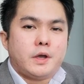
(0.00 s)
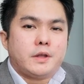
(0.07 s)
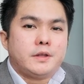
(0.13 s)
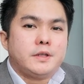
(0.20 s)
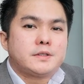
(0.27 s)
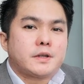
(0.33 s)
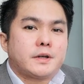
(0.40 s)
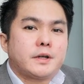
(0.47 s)

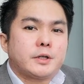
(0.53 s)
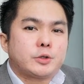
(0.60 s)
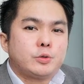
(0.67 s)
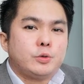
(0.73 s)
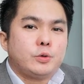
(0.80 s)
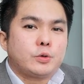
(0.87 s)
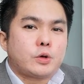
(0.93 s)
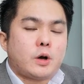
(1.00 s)
These are the
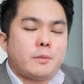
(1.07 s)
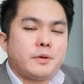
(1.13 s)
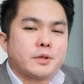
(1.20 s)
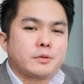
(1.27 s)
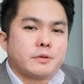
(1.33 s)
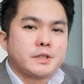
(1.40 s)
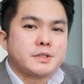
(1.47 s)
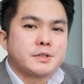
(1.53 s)
two
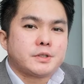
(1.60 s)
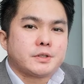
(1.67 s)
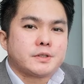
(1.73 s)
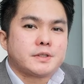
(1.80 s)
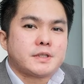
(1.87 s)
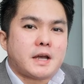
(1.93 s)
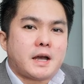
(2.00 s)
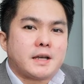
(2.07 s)
common
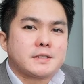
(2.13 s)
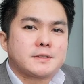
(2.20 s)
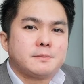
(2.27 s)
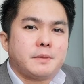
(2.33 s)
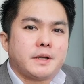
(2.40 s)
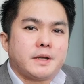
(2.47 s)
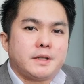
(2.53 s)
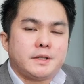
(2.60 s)
questions asked
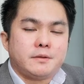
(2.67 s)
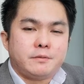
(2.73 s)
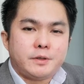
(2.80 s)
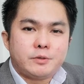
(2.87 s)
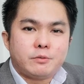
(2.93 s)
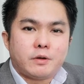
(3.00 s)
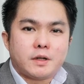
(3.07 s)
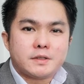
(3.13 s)
by
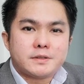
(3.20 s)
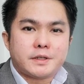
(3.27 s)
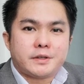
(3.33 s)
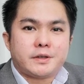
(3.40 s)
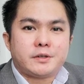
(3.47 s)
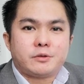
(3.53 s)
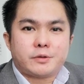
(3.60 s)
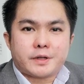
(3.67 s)
individuals
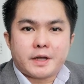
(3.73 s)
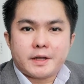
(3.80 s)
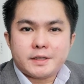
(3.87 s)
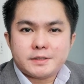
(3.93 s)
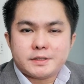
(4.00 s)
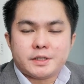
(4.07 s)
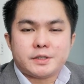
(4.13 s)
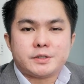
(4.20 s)
and
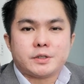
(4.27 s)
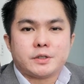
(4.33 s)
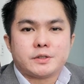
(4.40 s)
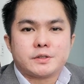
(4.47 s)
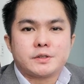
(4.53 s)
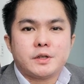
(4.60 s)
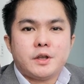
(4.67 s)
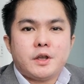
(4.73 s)

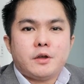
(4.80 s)
organizations